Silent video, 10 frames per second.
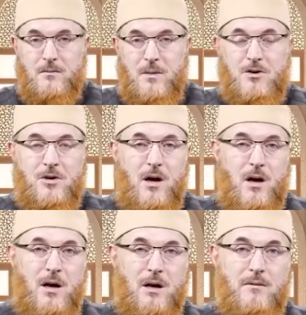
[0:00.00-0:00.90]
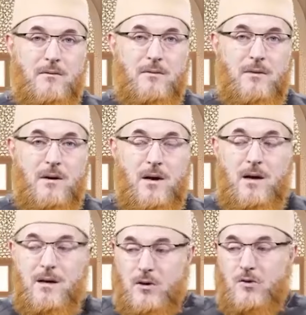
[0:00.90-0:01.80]
MashaAllah.
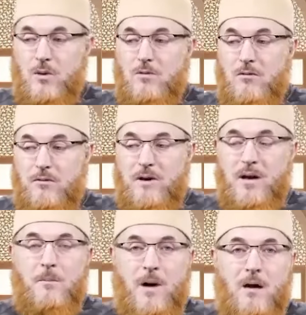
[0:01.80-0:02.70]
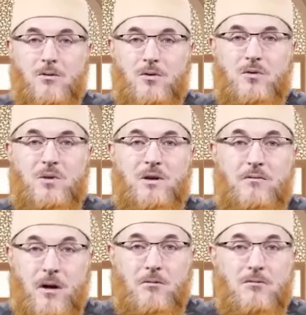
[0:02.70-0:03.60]
And that's why we're very proud to be
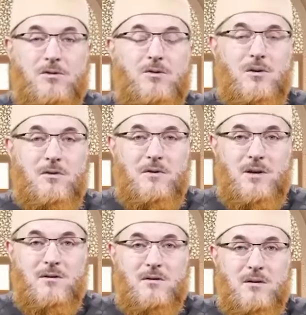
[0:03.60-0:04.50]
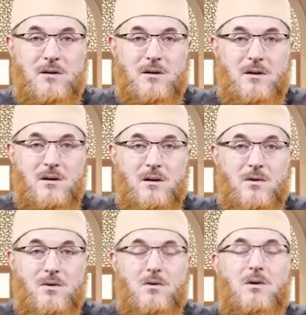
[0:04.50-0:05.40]
followers of this
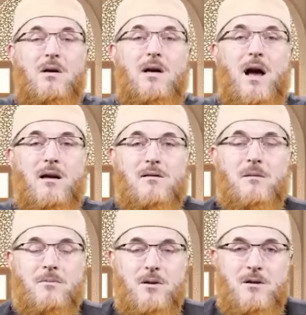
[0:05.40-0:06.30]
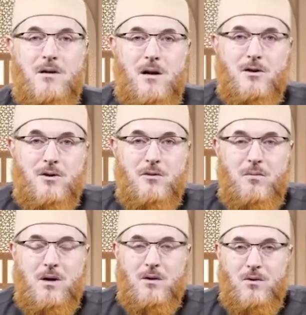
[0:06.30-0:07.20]
only accepted religion
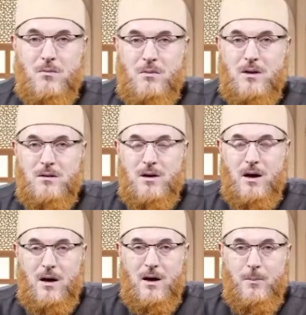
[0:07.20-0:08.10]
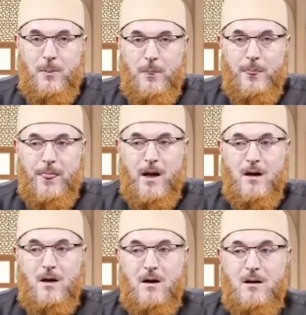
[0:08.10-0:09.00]
by the Almighty Allah.
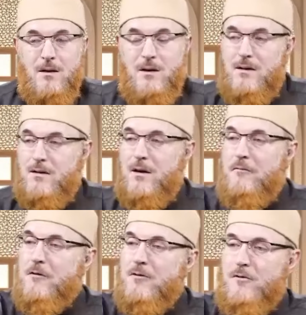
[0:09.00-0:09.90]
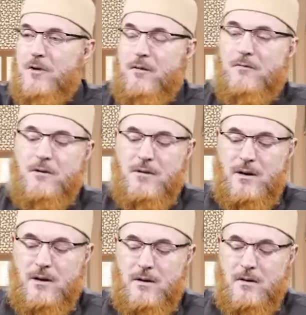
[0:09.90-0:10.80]
There is a reference for everything.